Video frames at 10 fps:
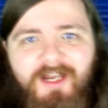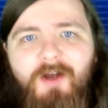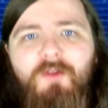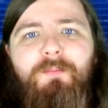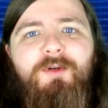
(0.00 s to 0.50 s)
just
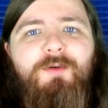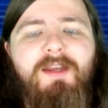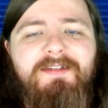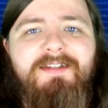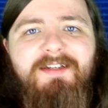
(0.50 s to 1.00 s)
out of the blue
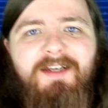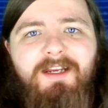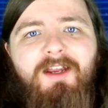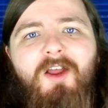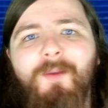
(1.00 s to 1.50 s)

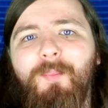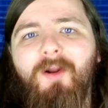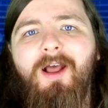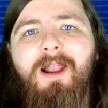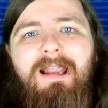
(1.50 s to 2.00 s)
yesterday,
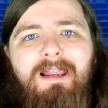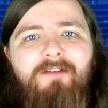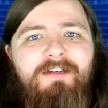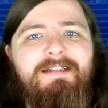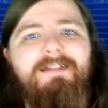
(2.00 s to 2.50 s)
but I
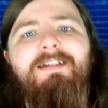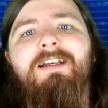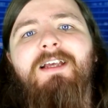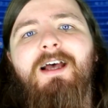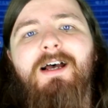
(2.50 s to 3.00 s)
love it.
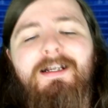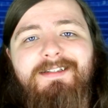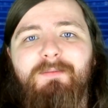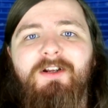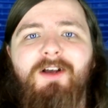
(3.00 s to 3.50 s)
It's
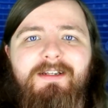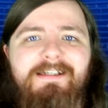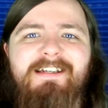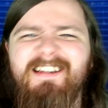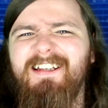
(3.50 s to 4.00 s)
something I
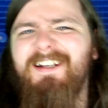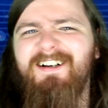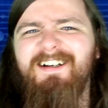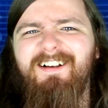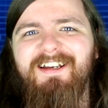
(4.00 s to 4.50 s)
didn't think
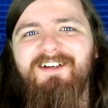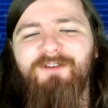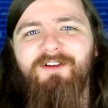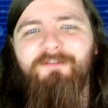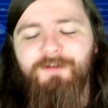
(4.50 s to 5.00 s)
I'd like
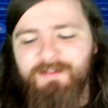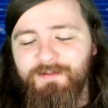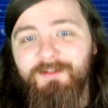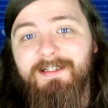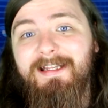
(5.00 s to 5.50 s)
when I first
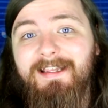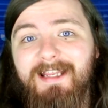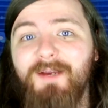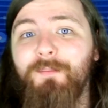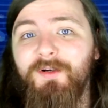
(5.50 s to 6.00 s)
looked at the
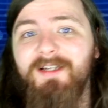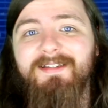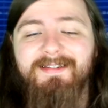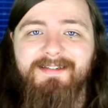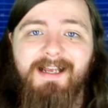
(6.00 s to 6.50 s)
thing, but
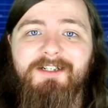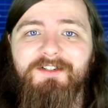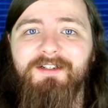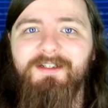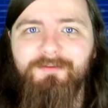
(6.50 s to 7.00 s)
it's
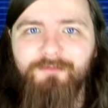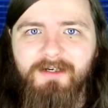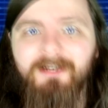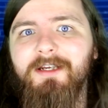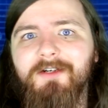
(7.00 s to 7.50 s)
actually
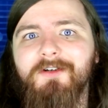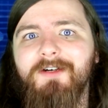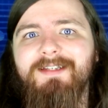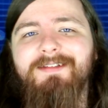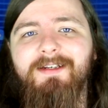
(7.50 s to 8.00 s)
really
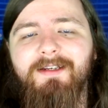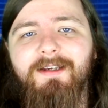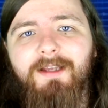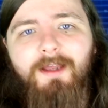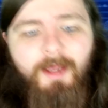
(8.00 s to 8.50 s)
interesting.
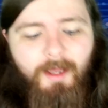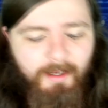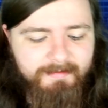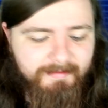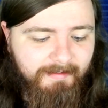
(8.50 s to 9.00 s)

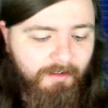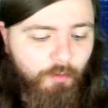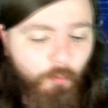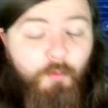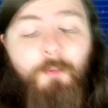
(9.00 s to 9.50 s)
It's a thing
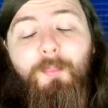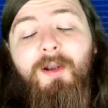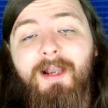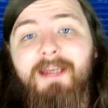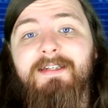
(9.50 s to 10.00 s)
called the
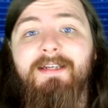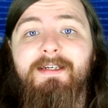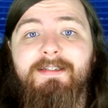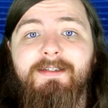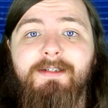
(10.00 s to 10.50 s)

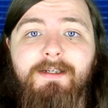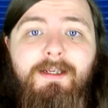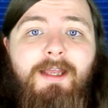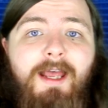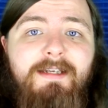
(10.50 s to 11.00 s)
Playdate,
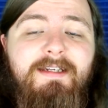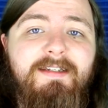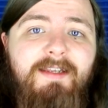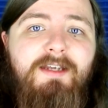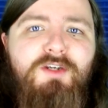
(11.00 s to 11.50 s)
and it
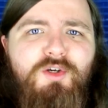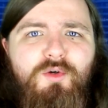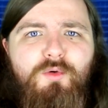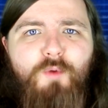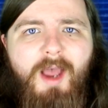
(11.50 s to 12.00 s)
is a
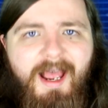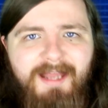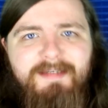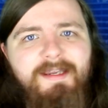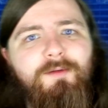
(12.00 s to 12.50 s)
new
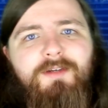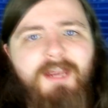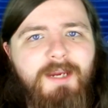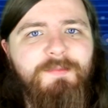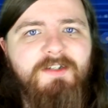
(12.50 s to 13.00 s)
handheld
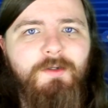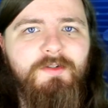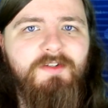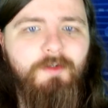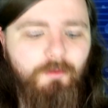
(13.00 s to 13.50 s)
games
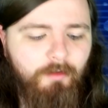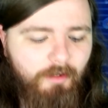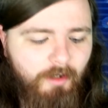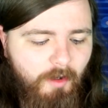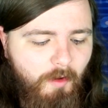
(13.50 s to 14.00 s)
console
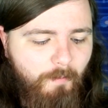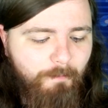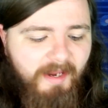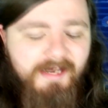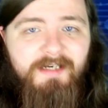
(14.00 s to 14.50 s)

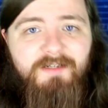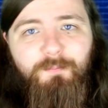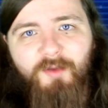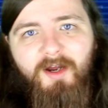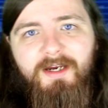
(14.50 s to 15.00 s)
made
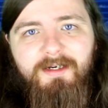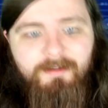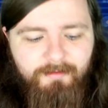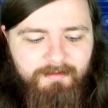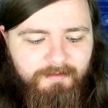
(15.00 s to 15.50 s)
by
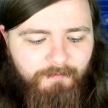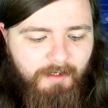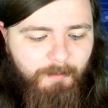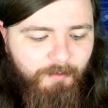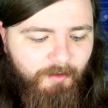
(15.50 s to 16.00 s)
the
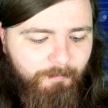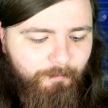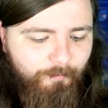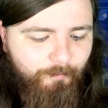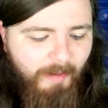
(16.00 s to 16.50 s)
developer
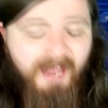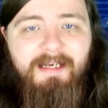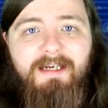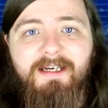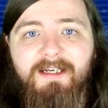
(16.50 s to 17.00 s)

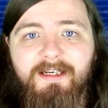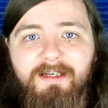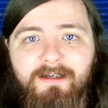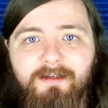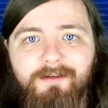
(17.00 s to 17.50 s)
Panic,
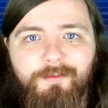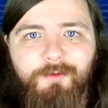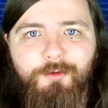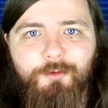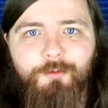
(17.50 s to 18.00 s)

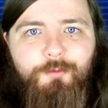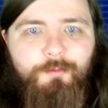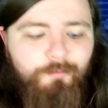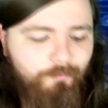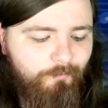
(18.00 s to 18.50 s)
who